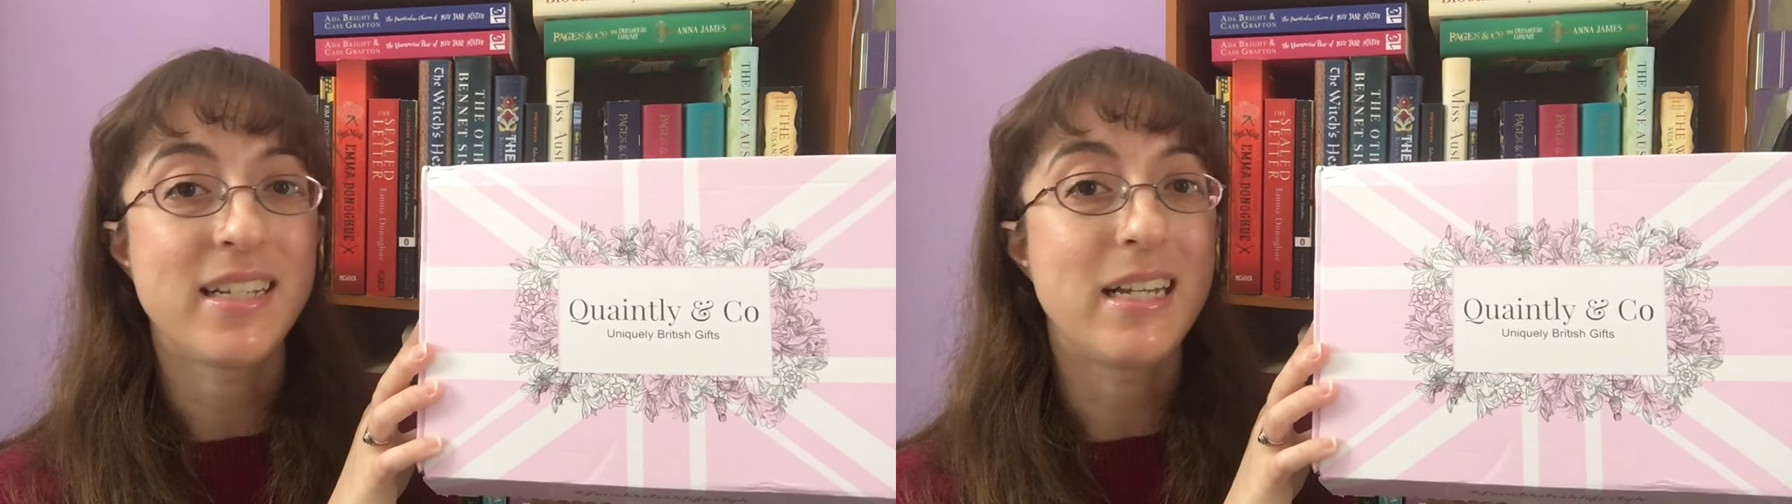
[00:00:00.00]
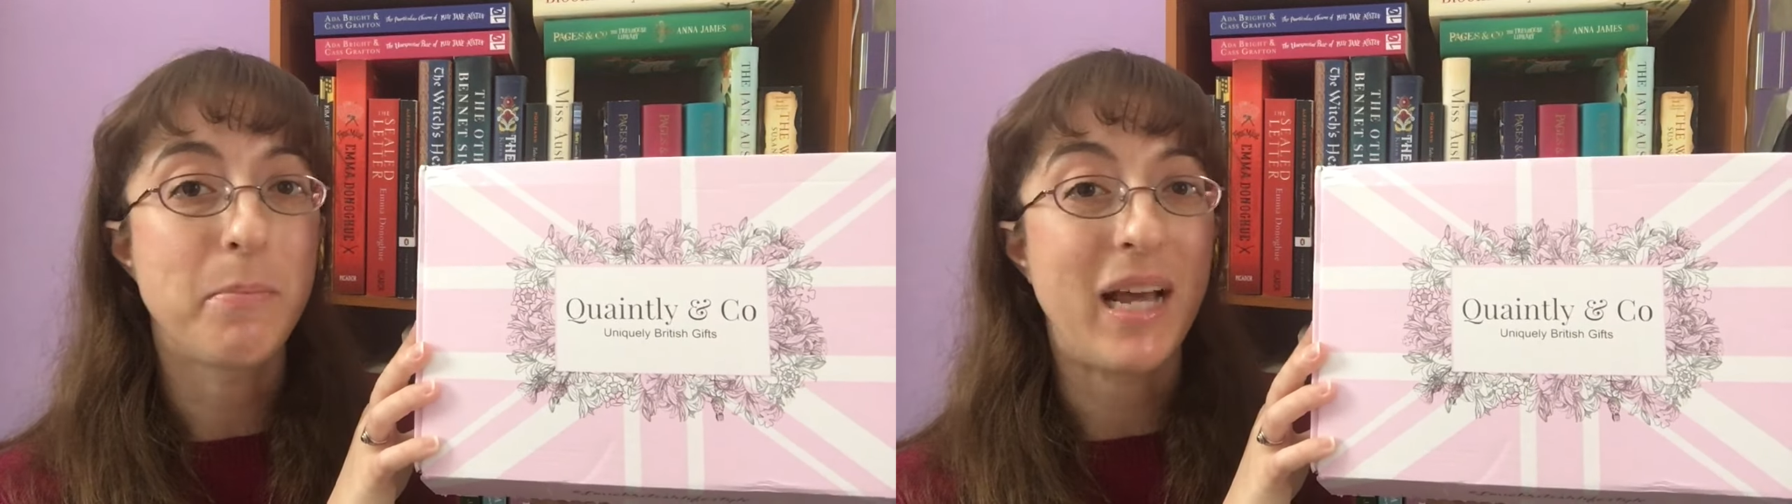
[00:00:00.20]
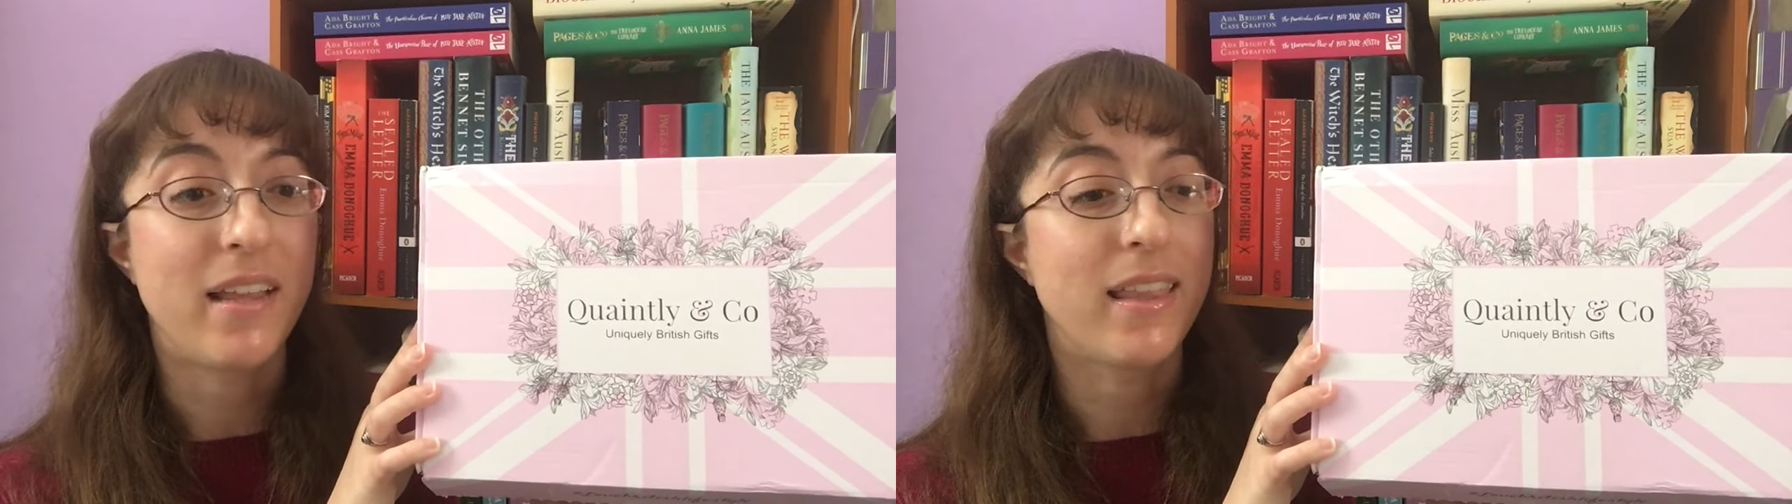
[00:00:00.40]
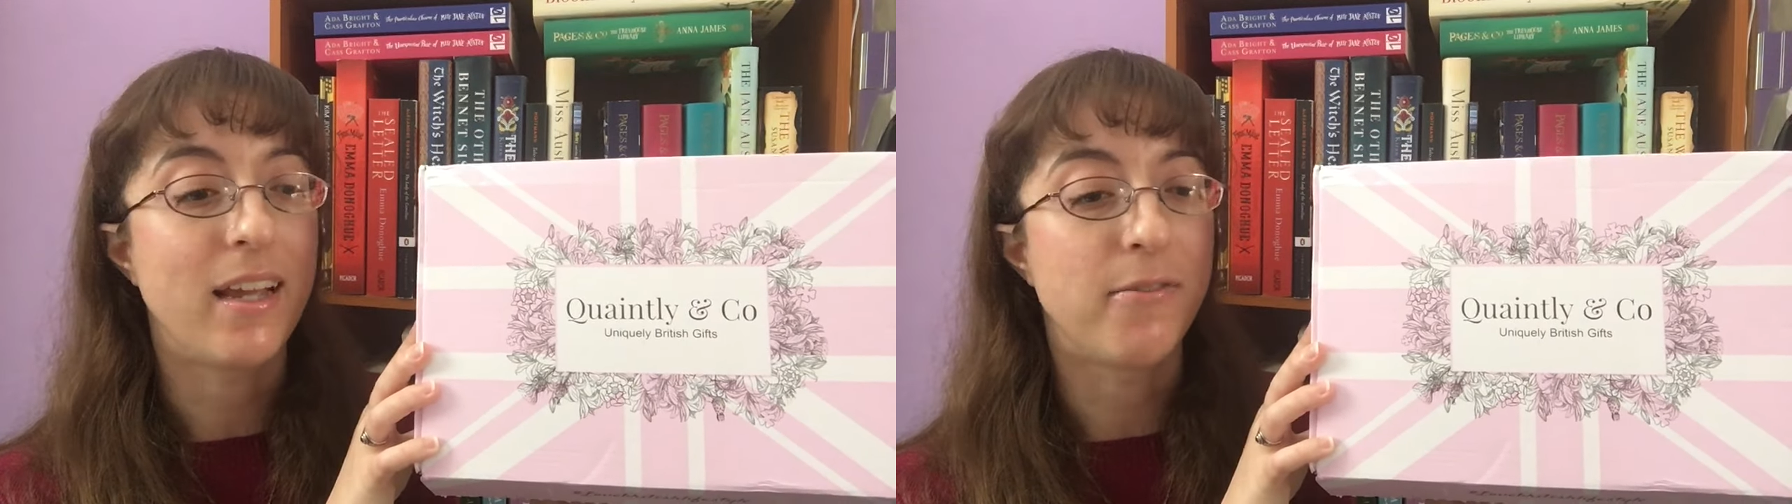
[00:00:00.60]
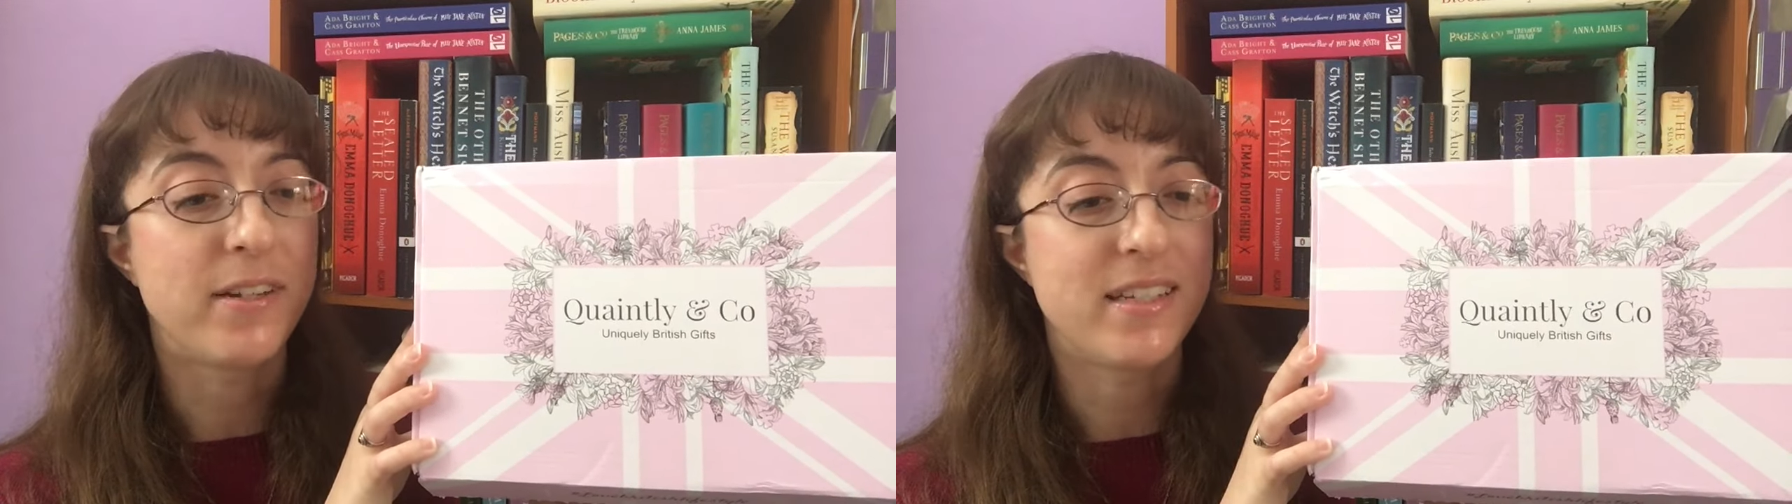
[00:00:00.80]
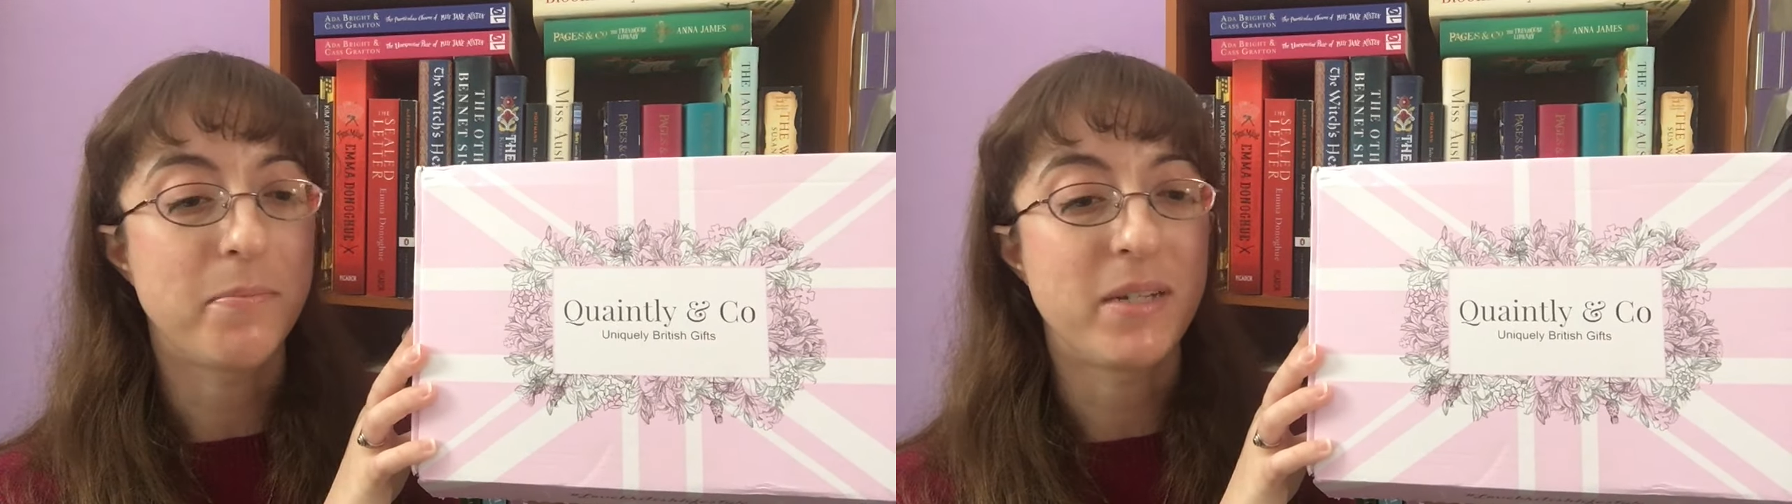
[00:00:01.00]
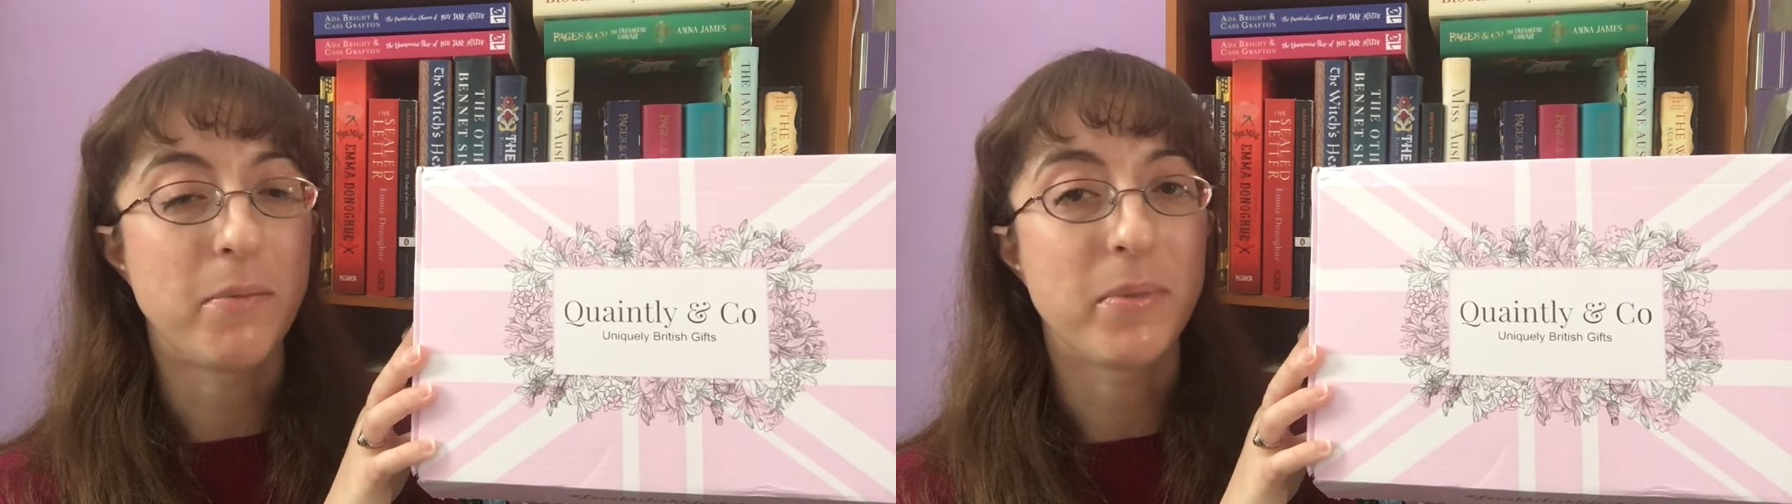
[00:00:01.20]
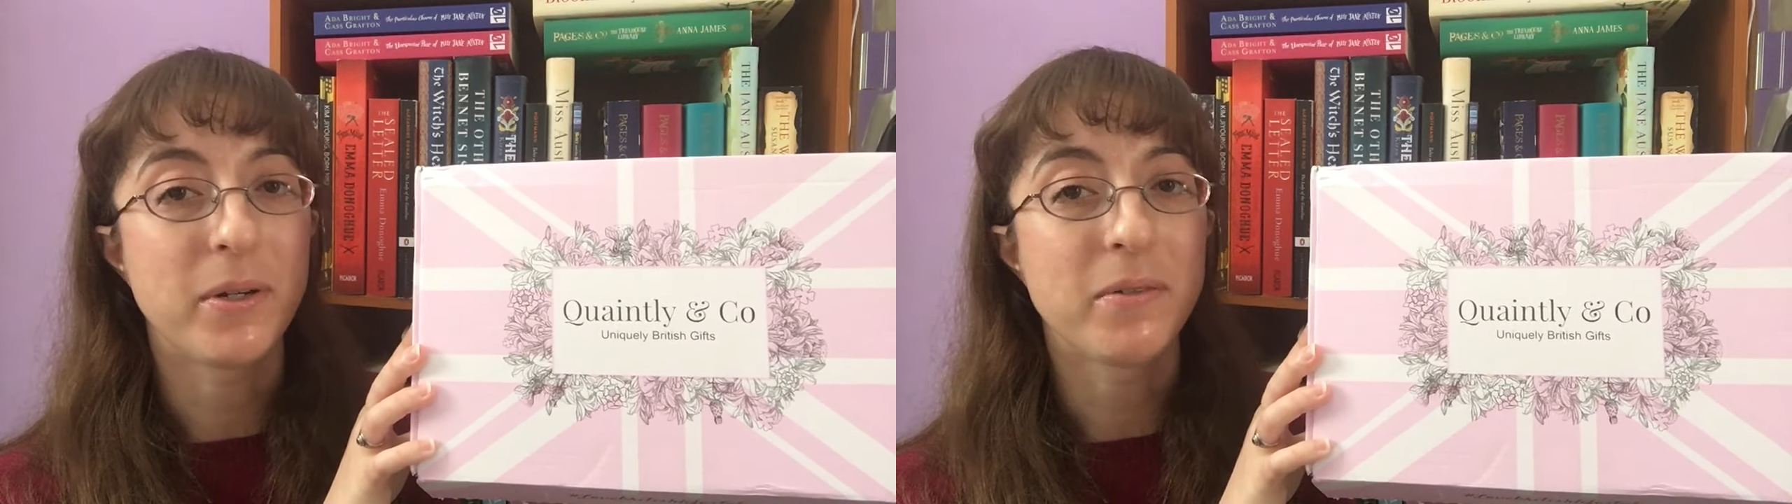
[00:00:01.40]
in Bath every
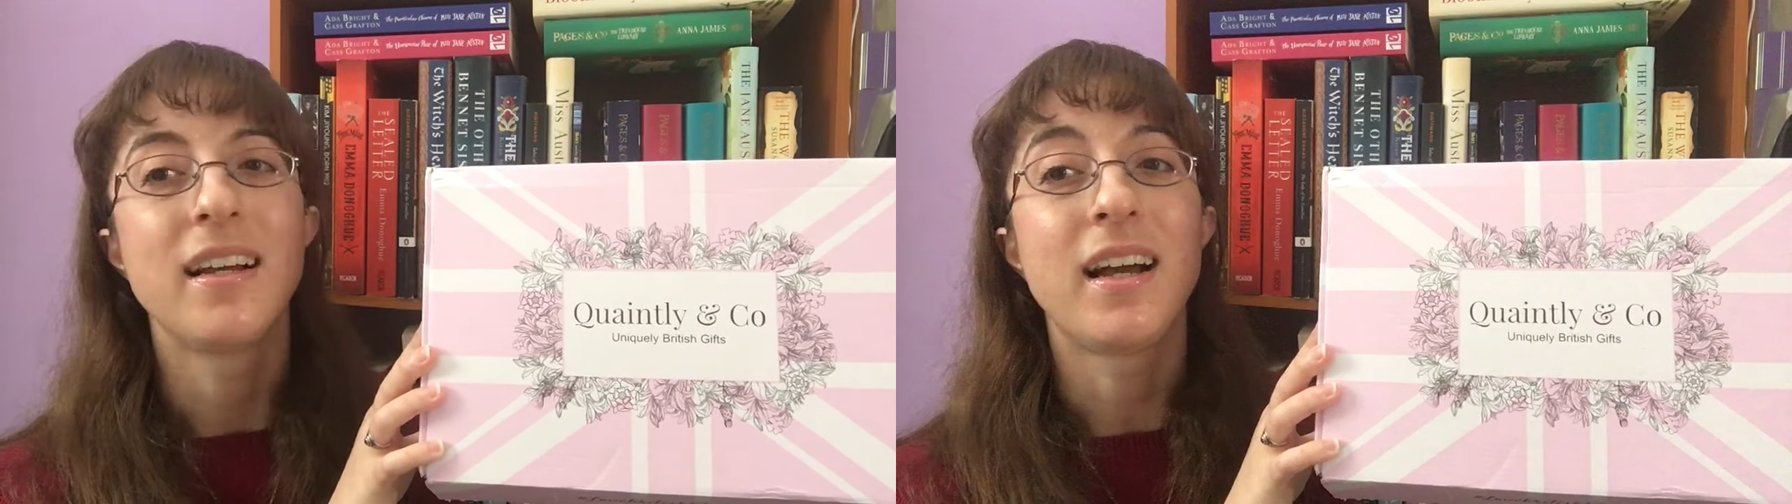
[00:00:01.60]
September.